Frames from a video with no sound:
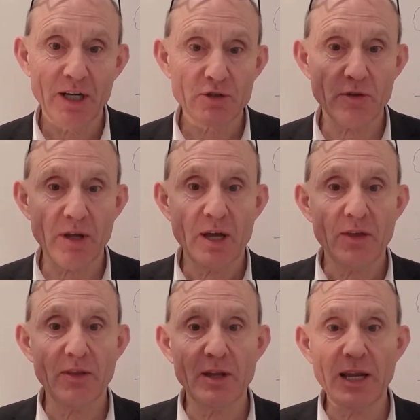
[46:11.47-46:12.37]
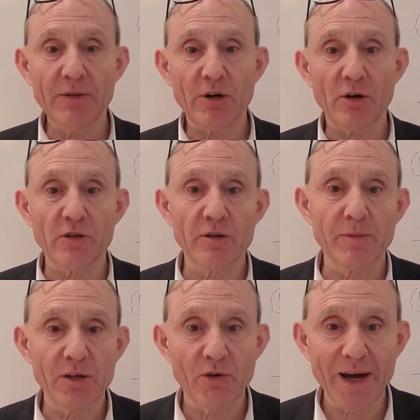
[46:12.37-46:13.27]
So the leaves are constantly
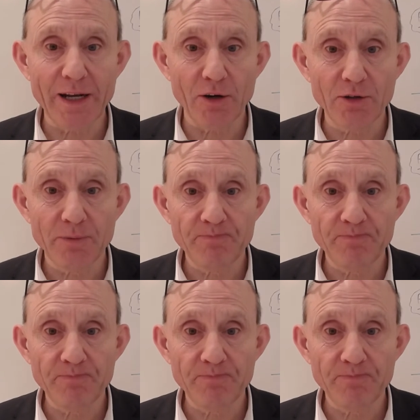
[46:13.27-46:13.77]
being dried out